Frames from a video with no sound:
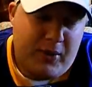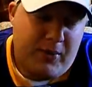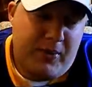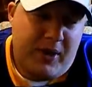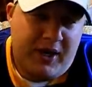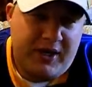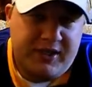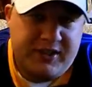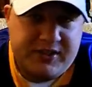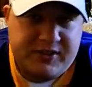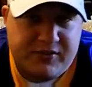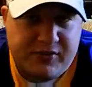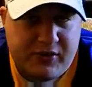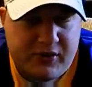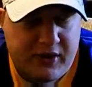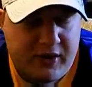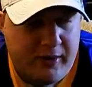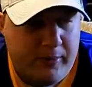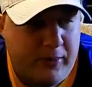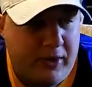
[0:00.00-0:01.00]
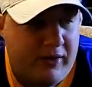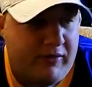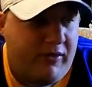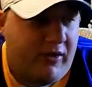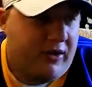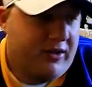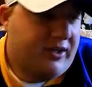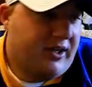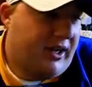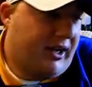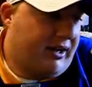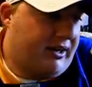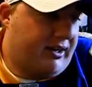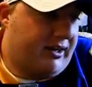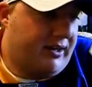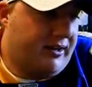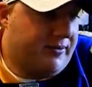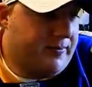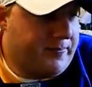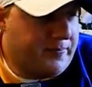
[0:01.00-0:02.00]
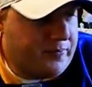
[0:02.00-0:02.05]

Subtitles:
my mind is free, Big Ball Daddy,